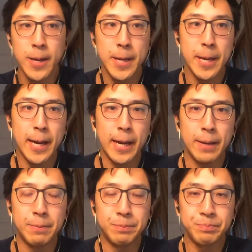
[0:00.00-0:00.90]

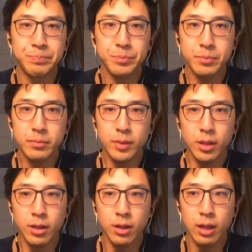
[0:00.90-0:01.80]

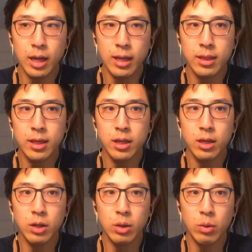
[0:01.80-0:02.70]
I
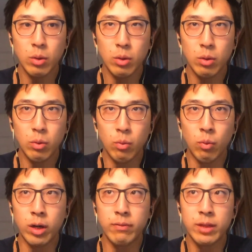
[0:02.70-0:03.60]
think
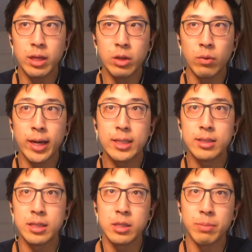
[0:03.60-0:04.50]
one of the greatest
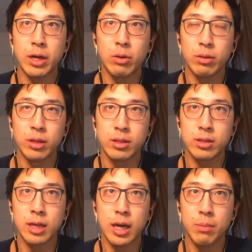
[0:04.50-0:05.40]
things about this
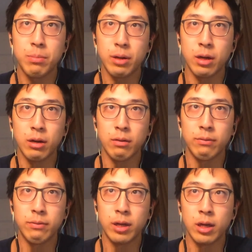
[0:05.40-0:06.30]
type
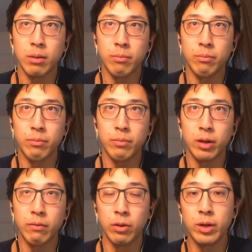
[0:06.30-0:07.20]
of
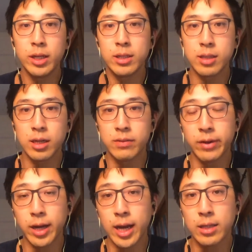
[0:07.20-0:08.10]
learning is that it's
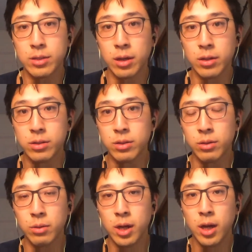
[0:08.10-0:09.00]
very hands-on.
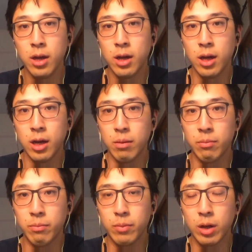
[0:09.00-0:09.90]
So
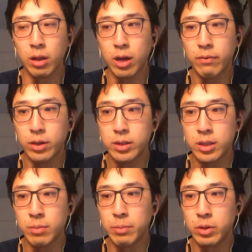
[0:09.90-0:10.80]
a lot of our
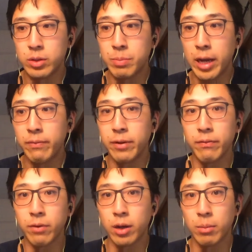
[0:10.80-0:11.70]
team members benefit
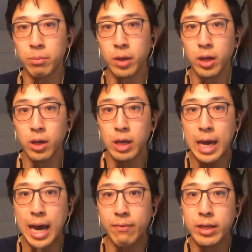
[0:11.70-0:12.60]
from
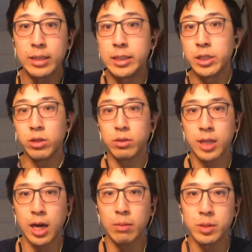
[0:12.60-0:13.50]
having additional
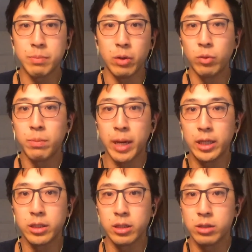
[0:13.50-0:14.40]
time spent with
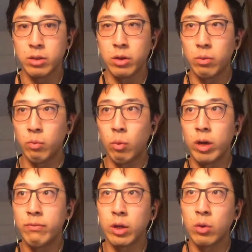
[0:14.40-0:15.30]
patients. One
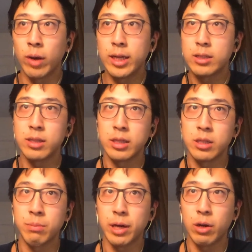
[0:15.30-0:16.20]
of the greatest things
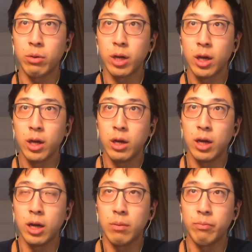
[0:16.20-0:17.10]
about
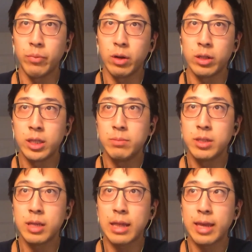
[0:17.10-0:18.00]
our teams
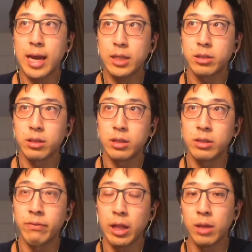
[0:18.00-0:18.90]
is that they actually
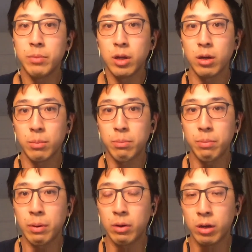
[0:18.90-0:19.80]
develop their
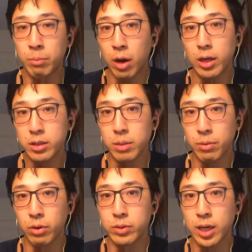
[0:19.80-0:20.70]
products and
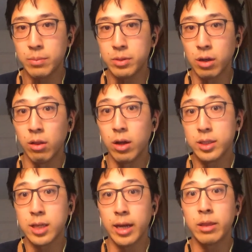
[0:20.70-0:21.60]
prototypes
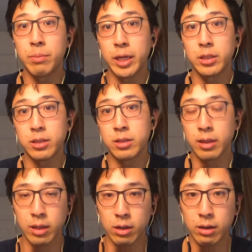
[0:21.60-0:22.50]
alongside the patients
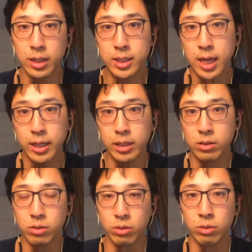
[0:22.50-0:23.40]
that they're intending
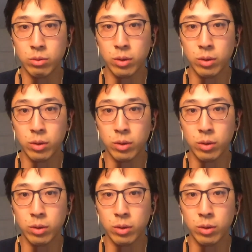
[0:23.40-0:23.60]
to